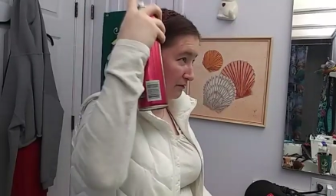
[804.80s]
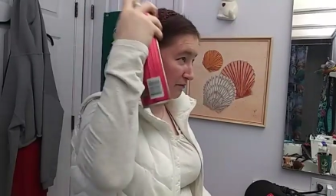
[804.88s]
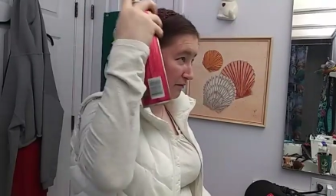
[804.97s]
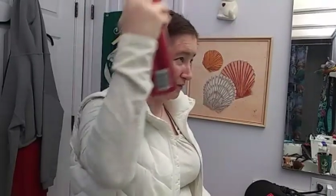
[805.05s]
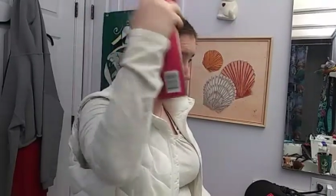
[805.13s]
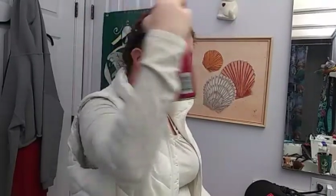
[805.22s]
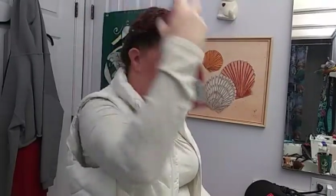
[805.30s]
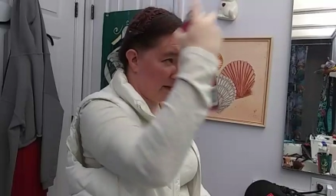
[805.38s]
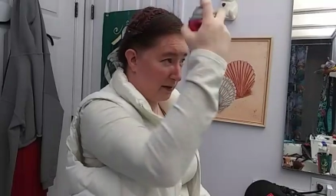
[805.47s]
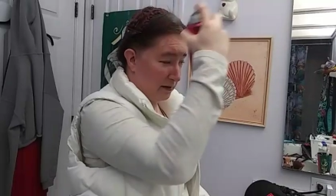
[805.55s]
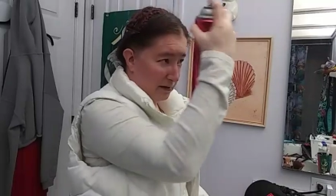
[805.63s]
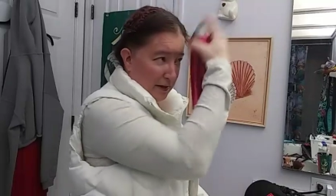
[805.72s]
Which is
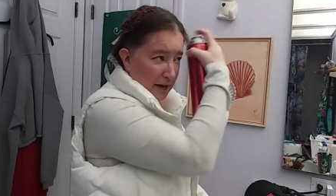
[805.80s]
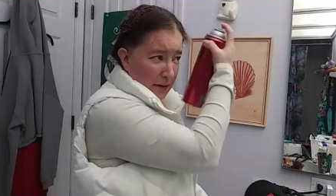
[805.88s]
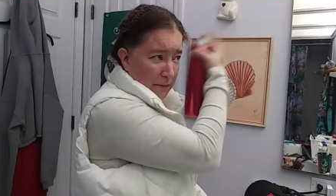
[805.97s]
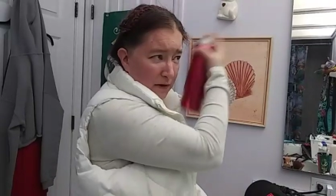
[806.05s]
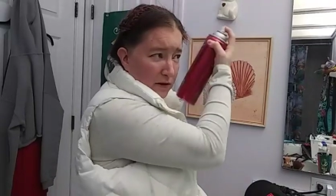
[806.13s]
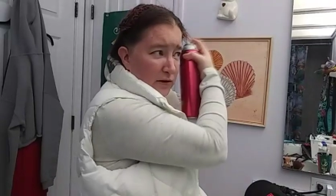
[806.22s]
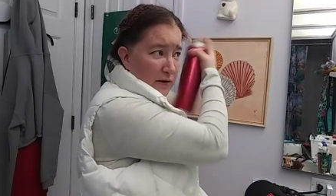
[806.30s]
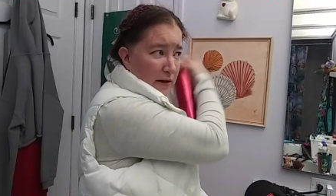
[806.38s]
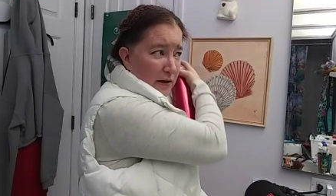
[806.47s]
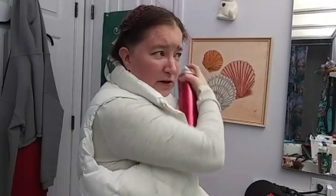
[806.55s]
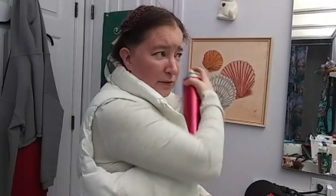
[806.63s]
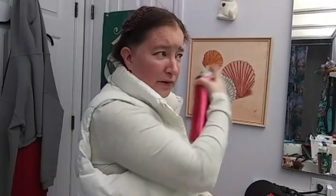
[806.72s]
bad, but I think I'm allergic to
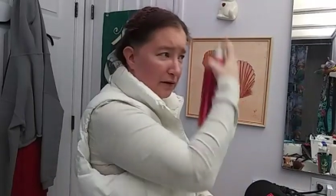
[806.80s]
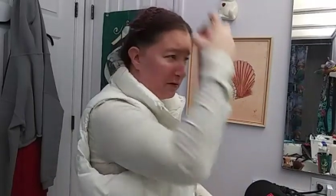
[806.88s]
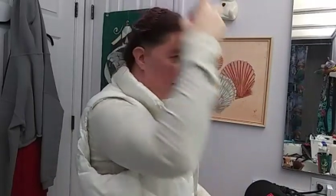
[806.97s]
hairspray.